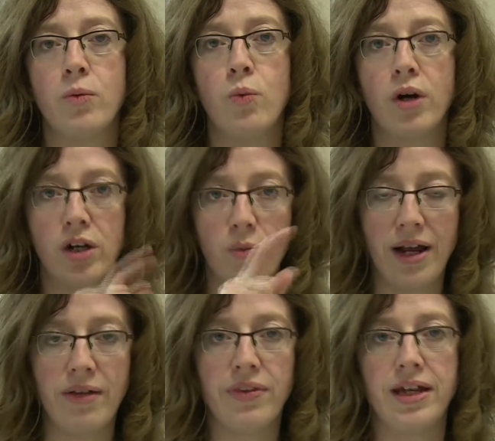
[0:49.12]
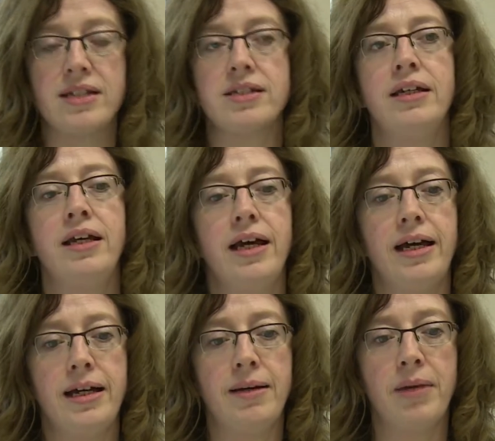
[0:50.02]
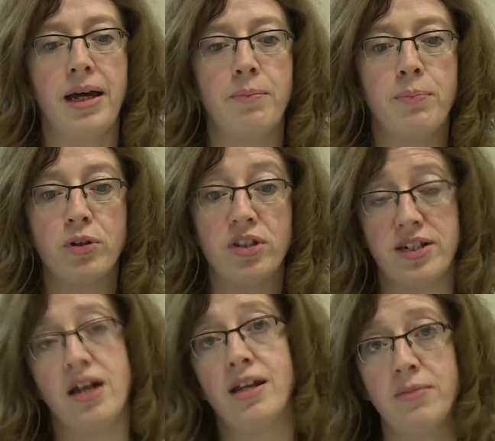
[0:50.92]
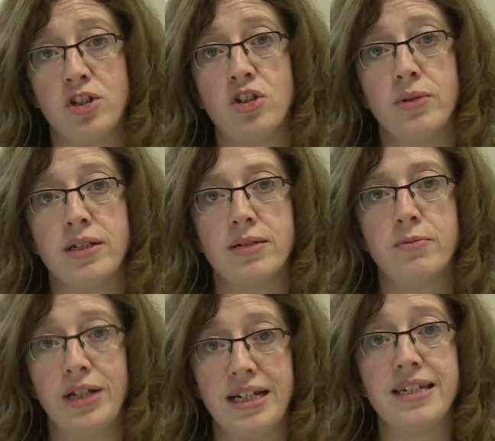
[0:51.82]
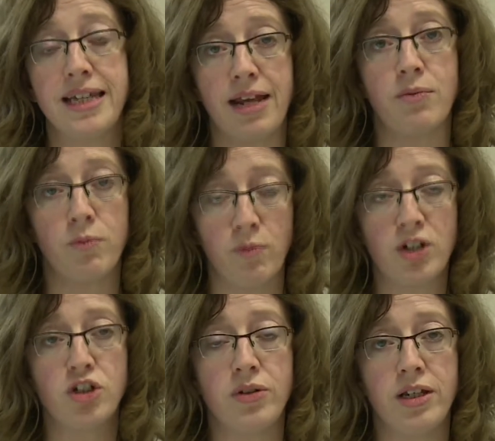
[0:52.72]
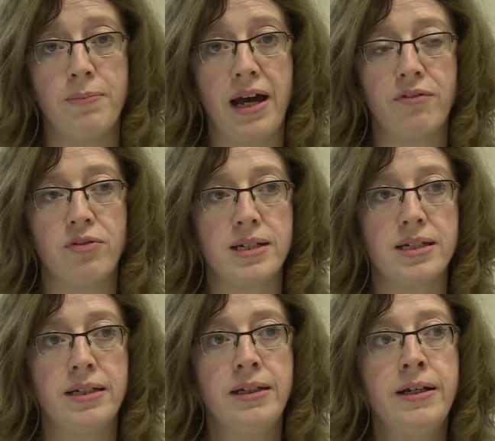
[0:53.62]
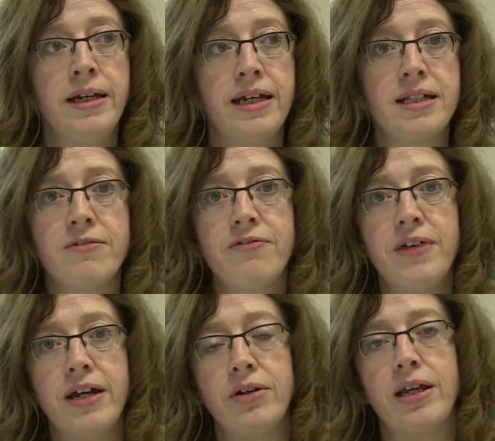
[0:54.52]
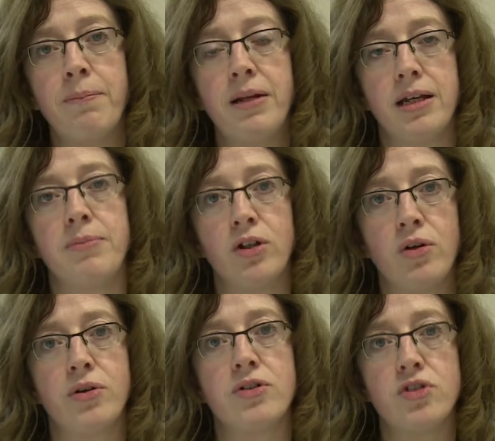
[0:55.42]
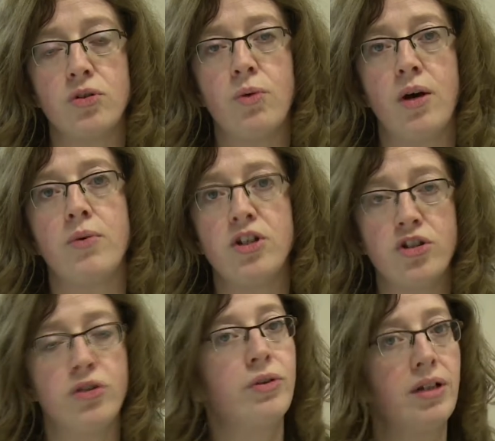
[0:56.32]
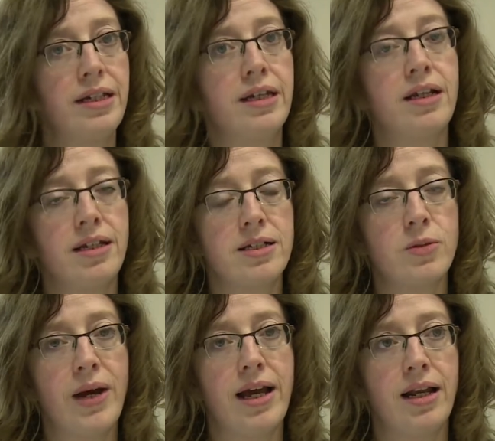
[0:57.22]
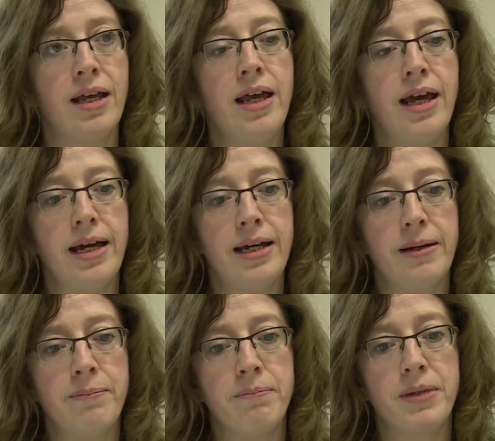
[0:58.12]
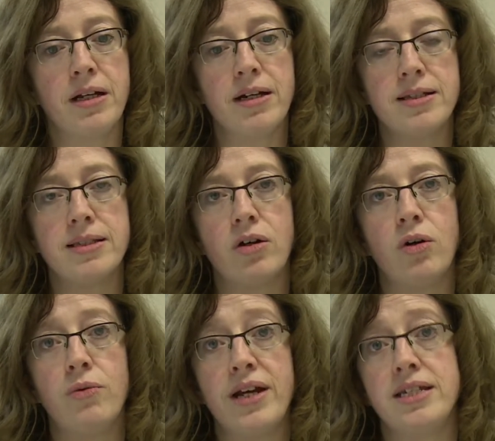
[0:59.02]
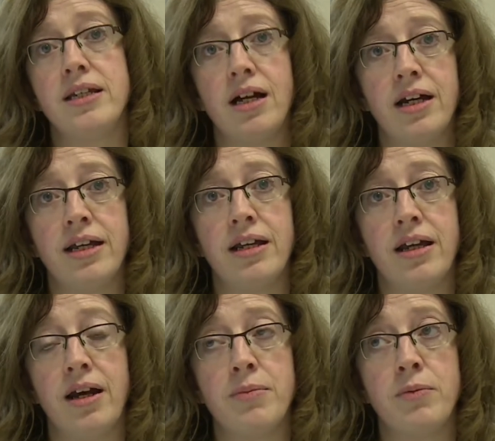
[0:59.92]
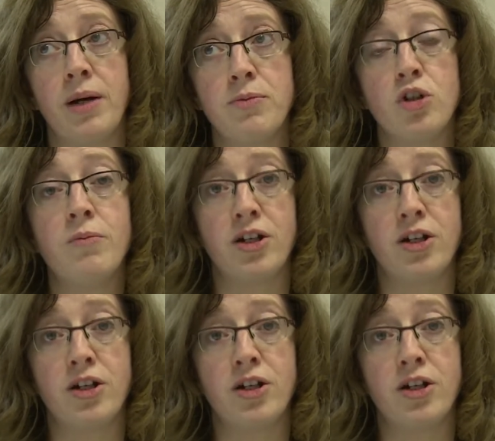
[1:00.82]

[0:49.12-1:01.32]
work around that and put the time into it really to get what you need back from it. It's a very applicable course to what we do clinically as well, because already I'm 2